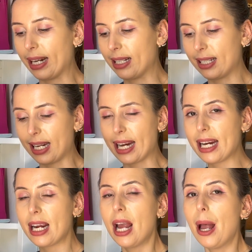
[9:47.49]
and
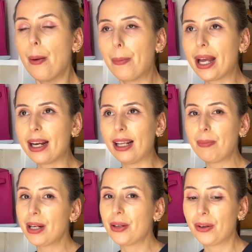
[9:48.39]
see but
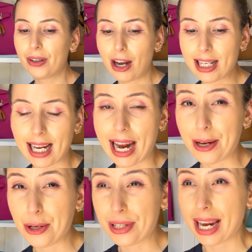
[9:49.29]
let me know guys are
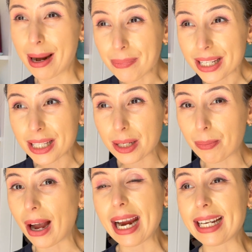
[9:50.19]
you tempted to
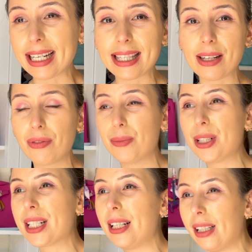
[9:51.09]
buy anything from
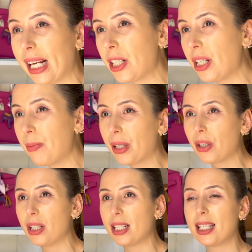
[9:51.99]
this collection
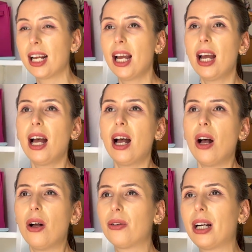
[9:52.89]
because
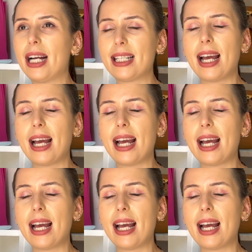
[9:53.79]
Oh guys,